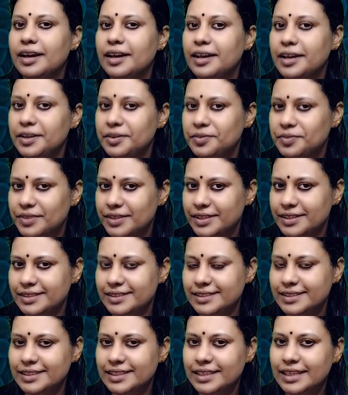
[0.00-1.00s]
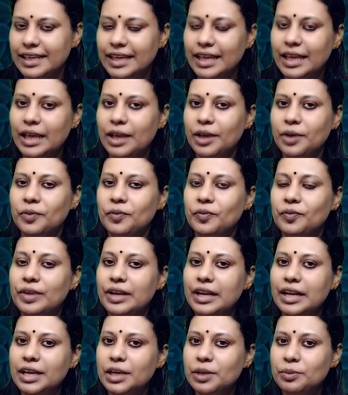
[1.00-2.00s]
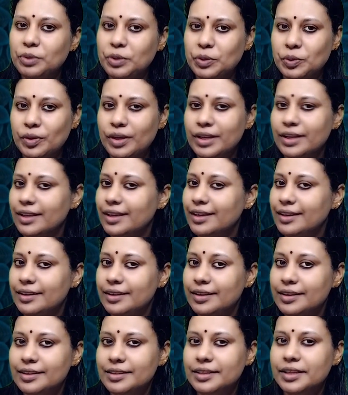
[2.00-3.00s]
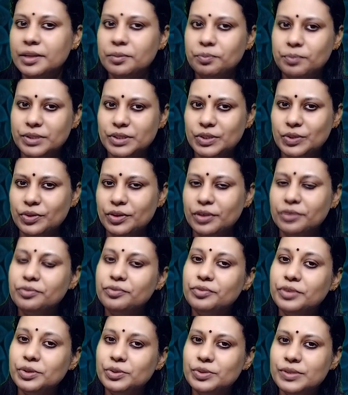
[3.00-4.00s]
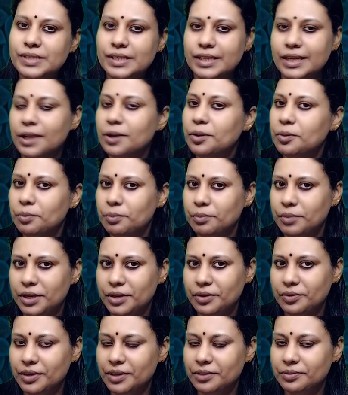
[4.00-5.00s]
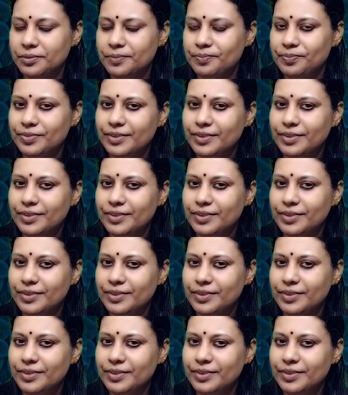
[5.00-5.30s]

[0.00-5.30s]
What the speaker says: Hi friends, welcome to yet another episode of Future Midwife.